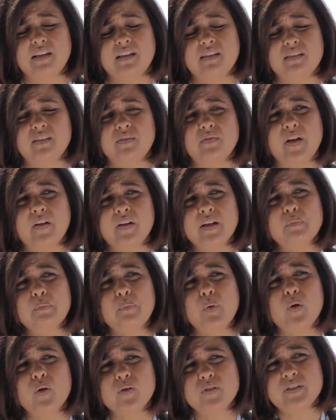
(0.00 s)
It's very
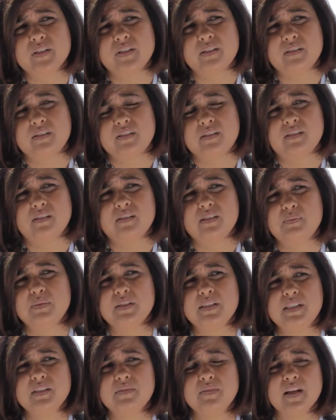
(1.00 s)
important
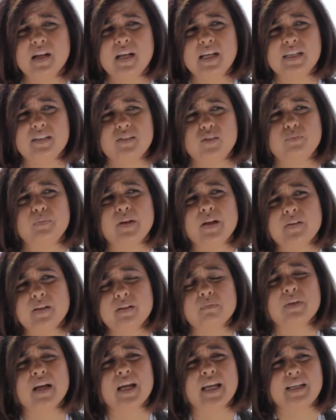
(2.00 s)
specifically to bear
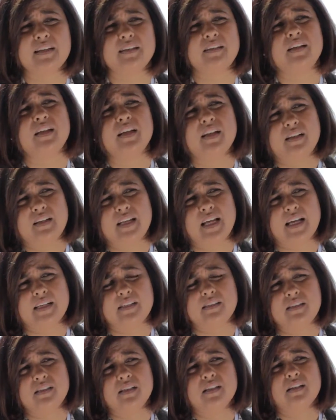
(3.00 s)
in mind
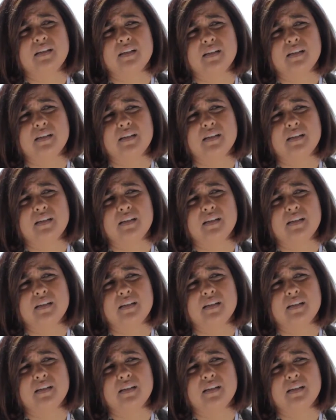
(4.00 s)
that